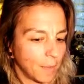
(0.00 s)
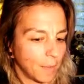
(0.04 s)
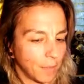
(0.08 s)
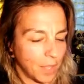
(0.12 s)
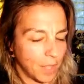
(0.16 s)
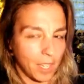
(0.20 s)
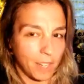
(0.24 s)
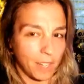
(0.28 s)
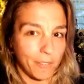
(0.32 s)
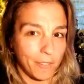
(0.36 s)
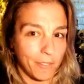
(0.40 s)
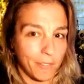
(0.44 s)

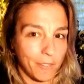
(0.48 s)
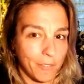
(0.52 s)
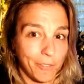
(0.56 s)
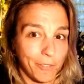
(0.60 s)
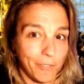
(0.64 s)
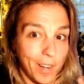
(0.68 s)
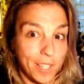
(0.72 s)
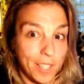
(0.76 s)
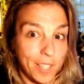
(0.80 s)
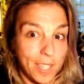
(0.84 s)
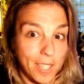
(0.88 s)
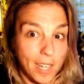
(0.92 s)
thinking Friday or
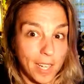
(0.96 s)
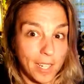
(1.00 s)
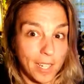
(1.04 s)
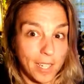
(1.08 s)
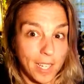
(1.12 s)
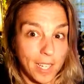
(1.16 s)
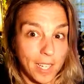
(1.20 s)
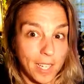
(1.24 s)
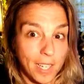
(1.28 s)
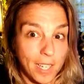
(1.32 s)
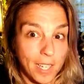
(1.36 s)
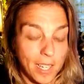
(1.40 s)

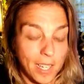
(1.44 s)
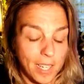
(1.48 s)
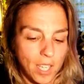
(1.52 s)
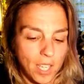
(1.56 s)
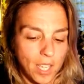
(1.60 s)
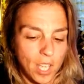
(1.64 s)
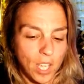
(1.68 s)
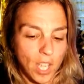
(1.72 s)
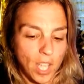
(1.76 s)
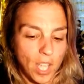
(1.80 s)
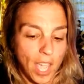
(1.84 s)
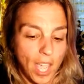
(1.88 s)
Saturday,
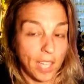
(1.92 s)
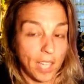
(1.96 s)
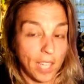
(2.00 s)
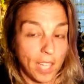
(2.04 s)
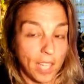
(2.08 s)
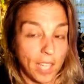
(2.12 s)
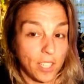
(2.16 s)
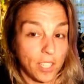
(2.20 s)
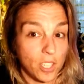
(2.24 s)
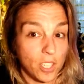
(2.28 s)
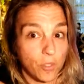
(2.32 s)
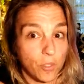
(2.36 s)
and to
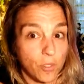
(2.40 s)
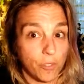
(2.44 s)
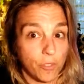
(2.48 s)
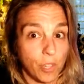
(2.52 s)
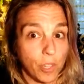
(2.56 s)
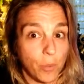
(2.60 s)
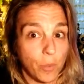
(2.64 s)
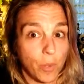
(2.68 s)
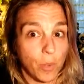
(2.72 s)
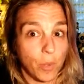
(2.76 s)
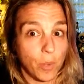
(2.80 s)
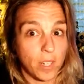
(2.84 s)
do free
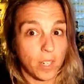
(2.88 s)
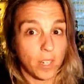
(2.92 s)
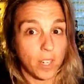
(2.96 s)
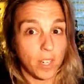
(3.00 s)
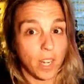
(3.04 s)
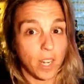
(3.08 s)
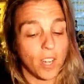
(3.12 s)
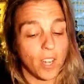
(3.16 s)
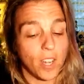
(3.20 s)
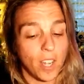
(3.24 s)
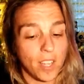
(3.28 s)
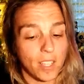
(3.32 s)
one card
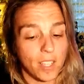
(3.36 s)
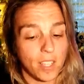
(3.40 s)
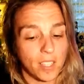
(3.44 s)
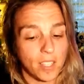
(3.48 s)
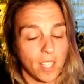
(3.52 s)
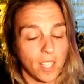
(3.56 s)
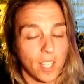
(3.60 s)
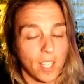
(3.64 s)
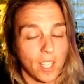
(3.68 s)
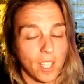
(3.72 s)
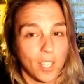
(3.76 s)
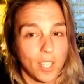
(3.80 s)
draws.
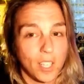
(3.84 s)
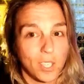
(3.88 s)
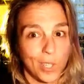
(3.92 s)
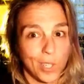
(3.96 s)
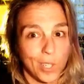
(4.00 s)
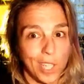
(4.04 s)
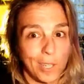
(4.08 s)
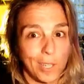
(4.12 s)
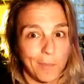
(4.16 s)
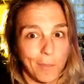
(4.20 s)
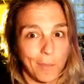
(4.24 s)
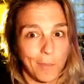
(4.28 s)
So
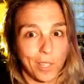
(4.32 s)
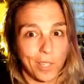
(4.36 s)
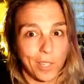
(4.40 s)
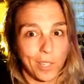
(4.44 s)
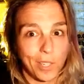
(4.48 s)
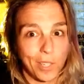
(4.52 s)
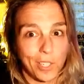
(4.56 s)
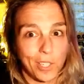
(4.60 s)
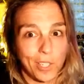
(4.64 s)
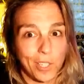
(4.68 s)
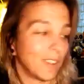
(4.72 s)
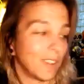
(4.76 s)
keep it
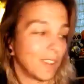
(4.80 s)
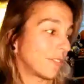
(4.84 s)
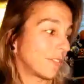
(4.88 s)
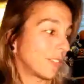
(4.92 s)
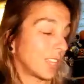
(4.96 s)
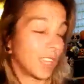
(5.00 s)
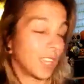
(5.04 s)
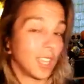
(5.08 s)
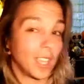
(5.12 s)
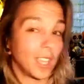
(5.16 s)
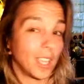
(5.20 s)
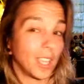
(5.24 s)
yourself
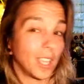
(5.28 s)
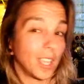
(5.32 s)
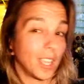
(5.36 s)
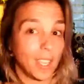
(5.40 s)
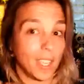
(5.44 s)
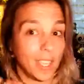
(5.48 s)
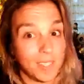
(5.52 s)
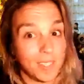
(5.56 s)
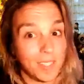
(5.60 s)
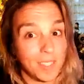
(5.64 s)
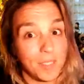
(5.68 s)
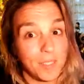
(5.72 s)

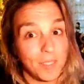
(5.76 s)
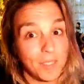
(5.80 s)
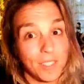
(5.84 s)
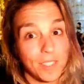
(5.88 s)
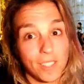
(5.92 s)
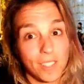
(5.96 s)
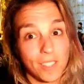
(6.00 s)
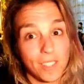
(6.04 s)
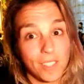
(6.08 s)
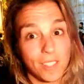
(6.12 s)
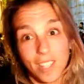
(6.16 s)
in, like,